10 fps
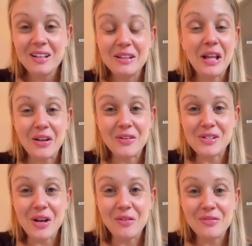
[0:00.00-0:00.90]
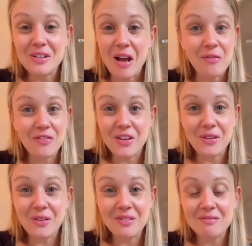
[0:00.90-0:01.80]
let yourself not
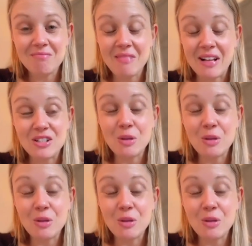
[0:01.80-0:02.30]
feel like